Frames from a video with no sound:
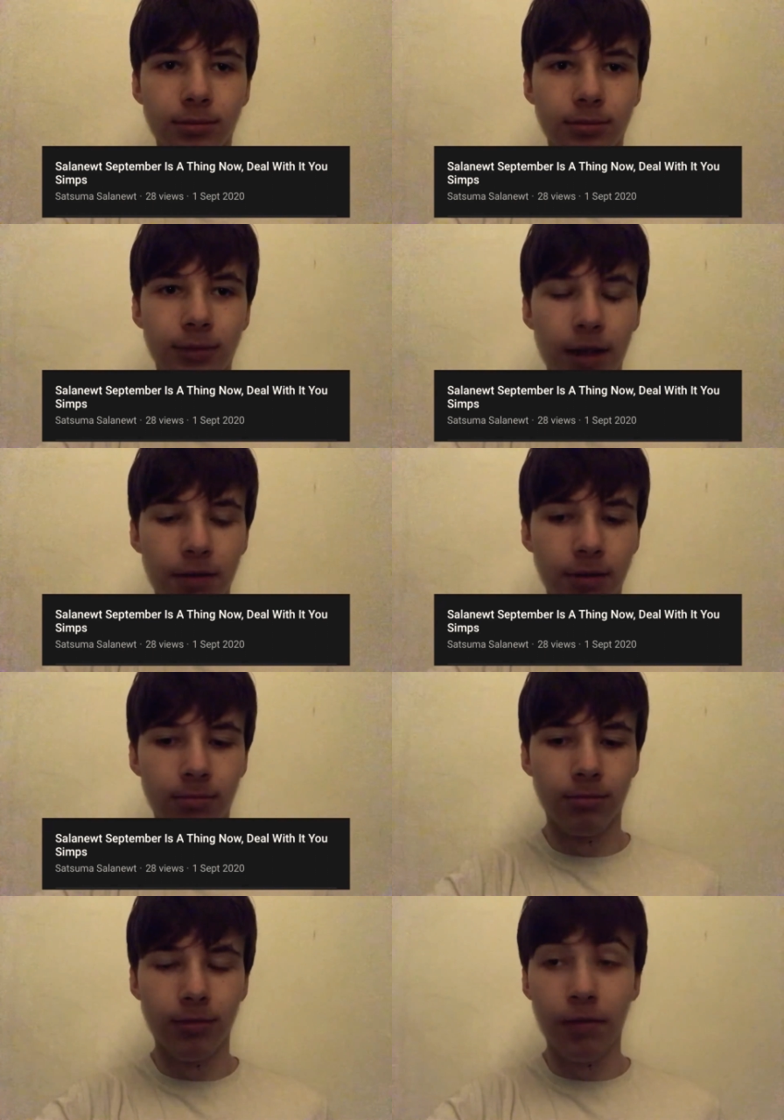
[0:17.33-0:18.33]
uh,
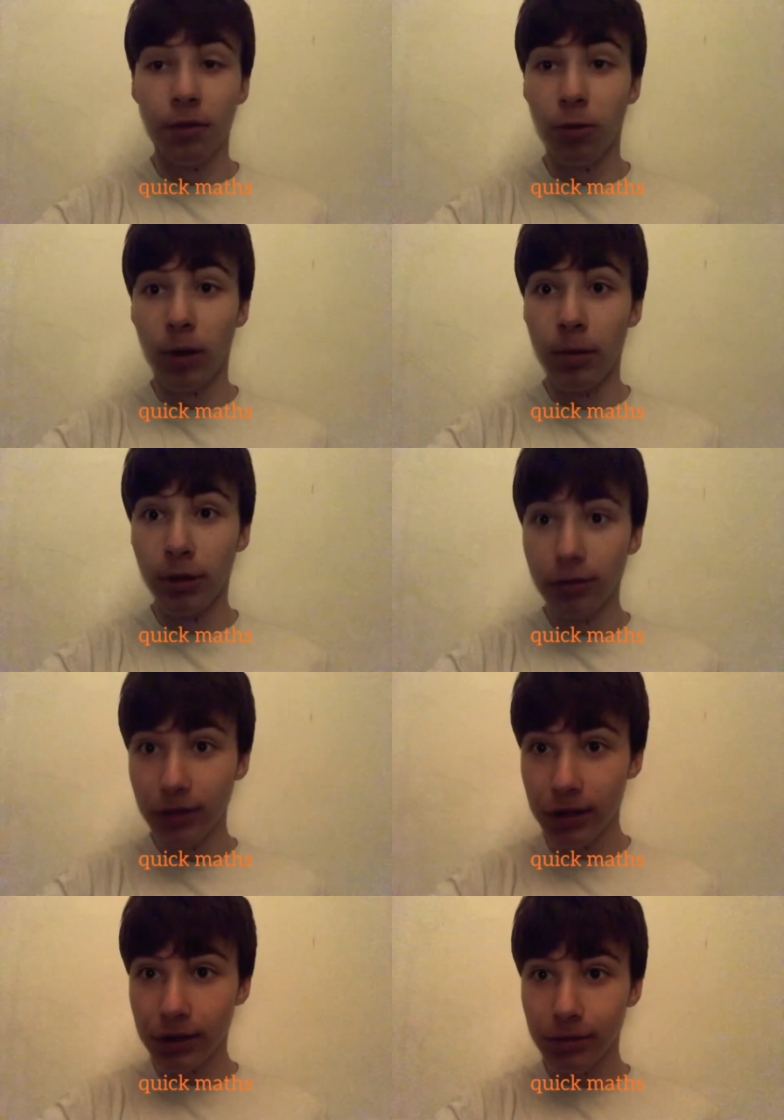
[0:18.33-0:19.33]
after three
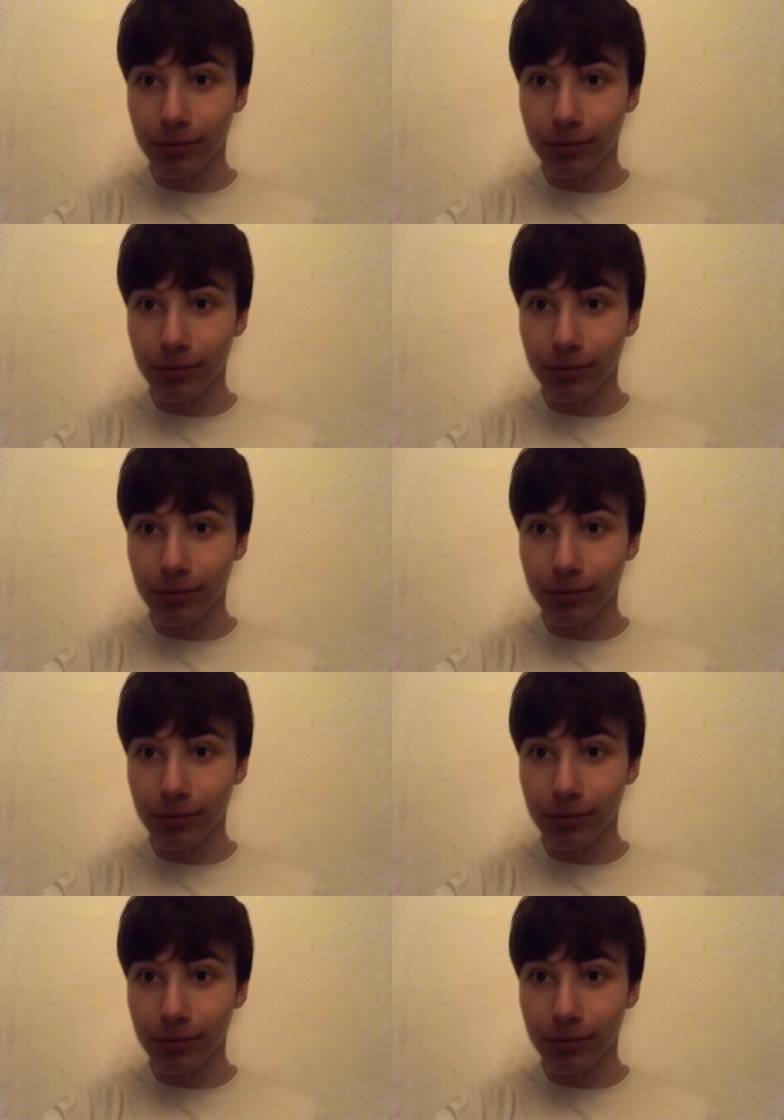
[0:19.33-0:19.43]
months.